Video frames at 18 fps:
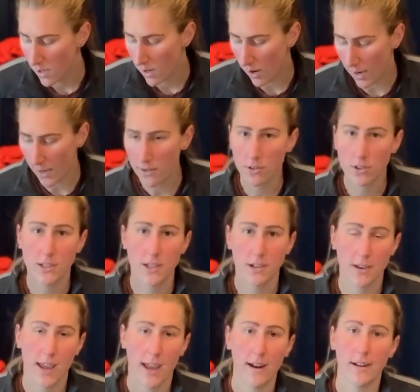I
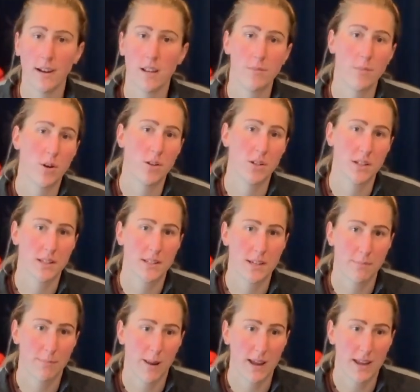also carry an
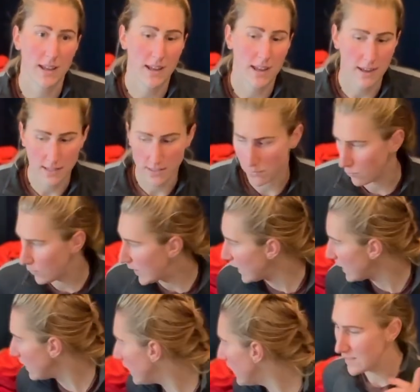emergency blanket as
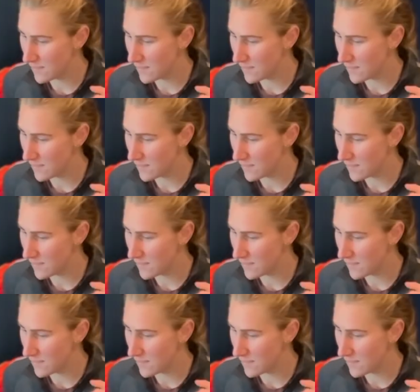well.